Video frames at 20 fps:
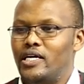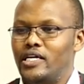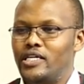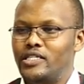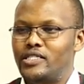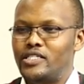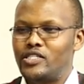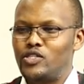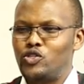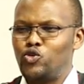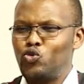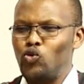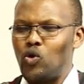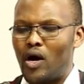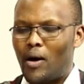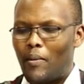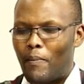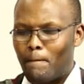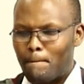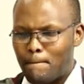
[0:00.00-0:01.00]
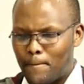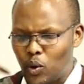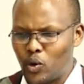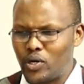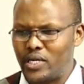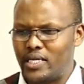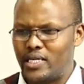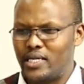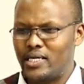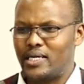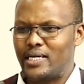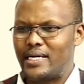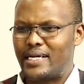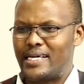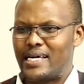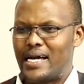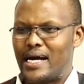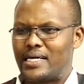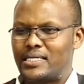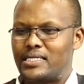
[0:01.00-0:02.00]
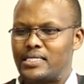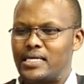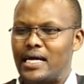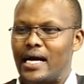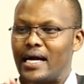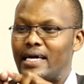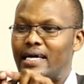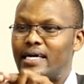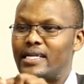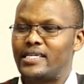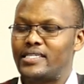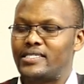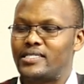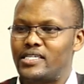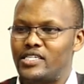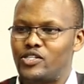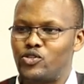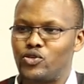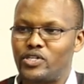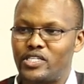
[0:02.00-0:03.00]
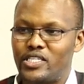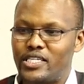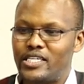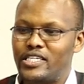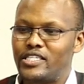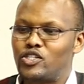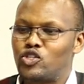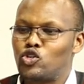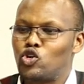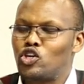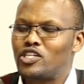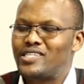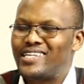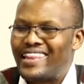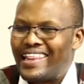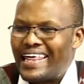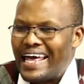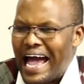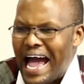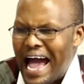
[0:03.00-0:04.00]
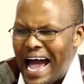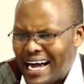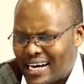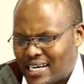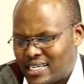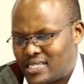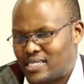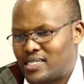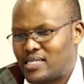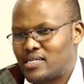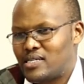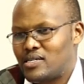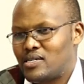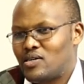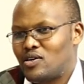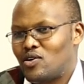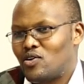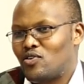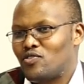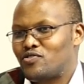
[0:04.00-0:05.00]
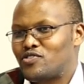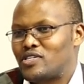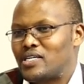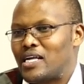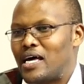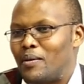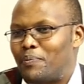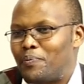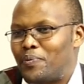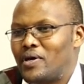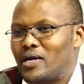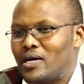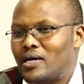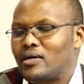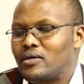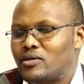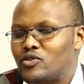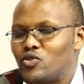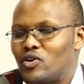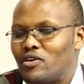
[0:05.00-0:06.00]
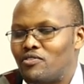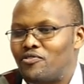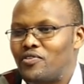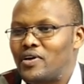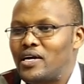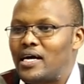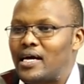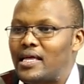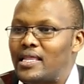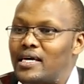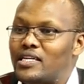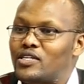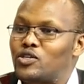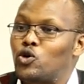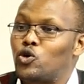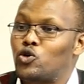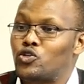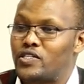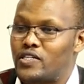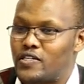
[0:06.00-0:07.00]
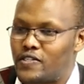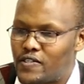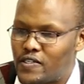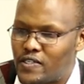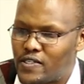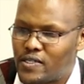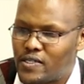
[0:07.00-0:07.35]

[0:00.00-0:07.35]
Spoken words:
It's your body reacting against the joint. It's not the act of snapping your finger that causes